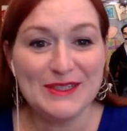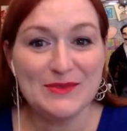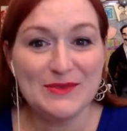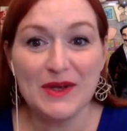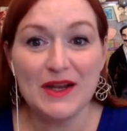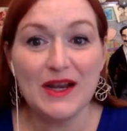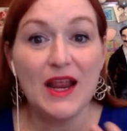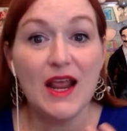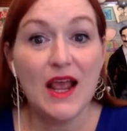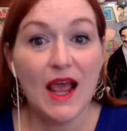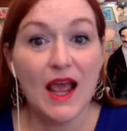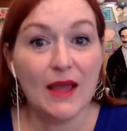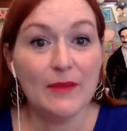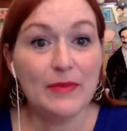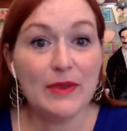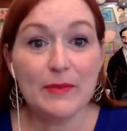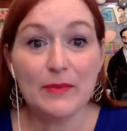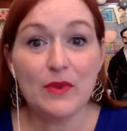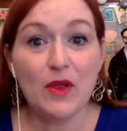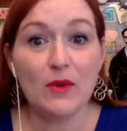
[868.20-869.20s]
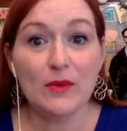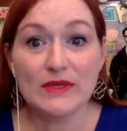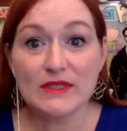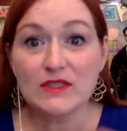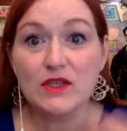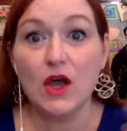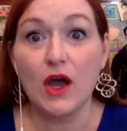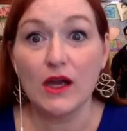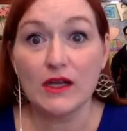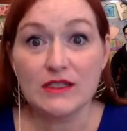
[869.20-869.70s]
one, and people always
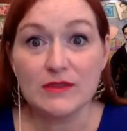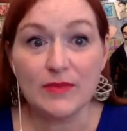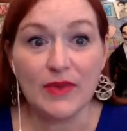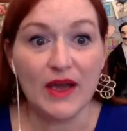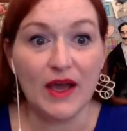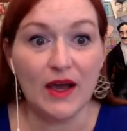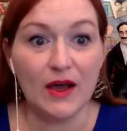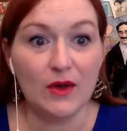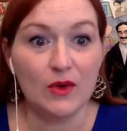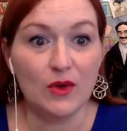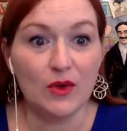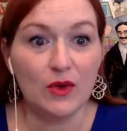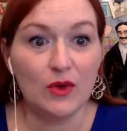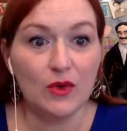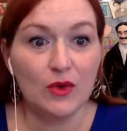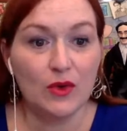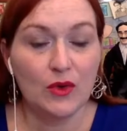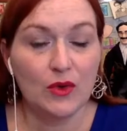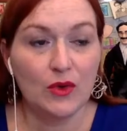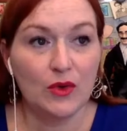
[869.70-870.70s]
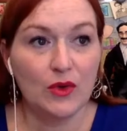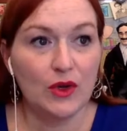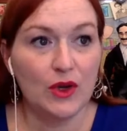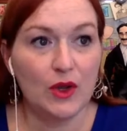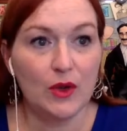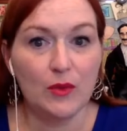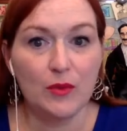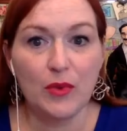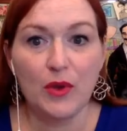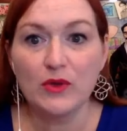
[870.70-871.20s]
talked about, you
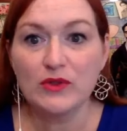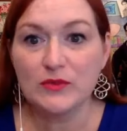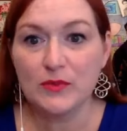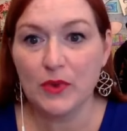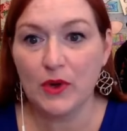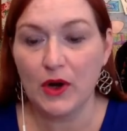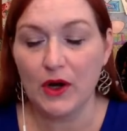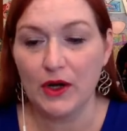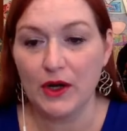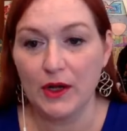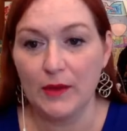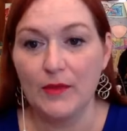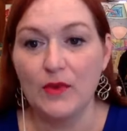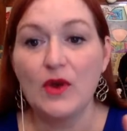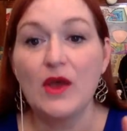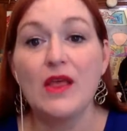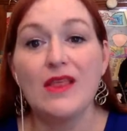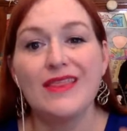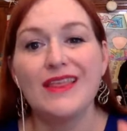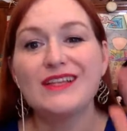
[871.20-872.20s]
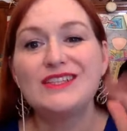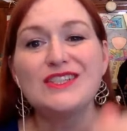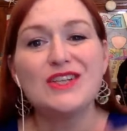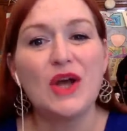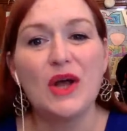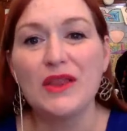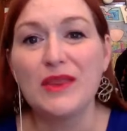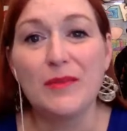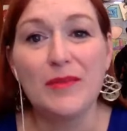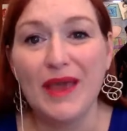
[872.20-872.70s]
know, postpartum, they just
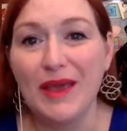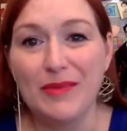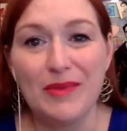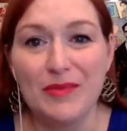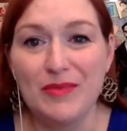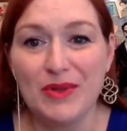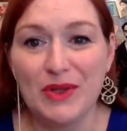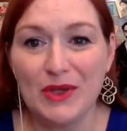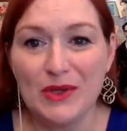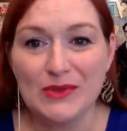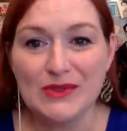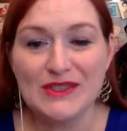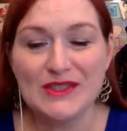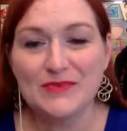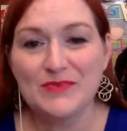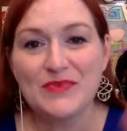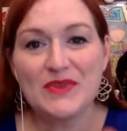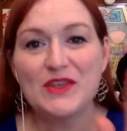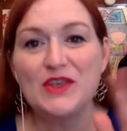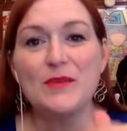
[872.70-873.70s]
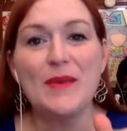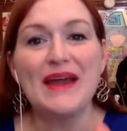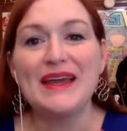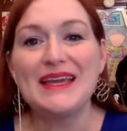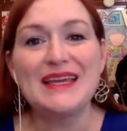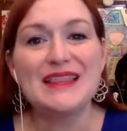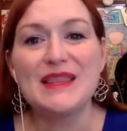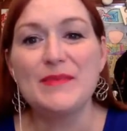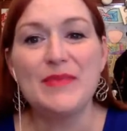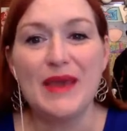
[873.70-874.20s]
call it the baby blues. You might
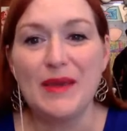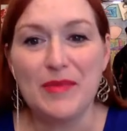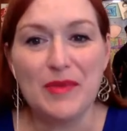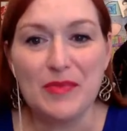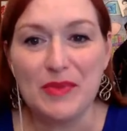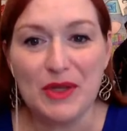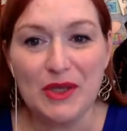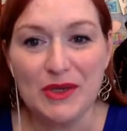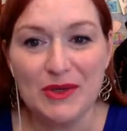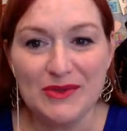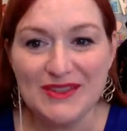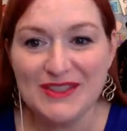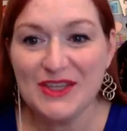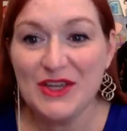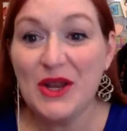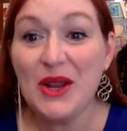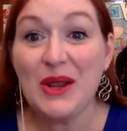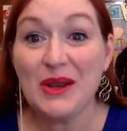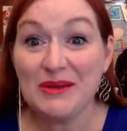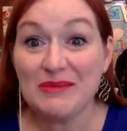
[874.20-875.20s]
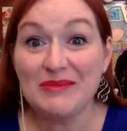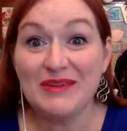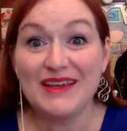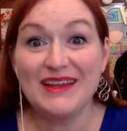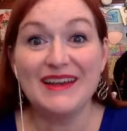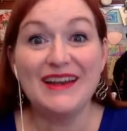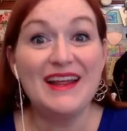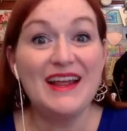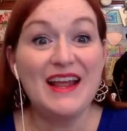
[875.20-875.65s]
get the baby blues, you know what I mean?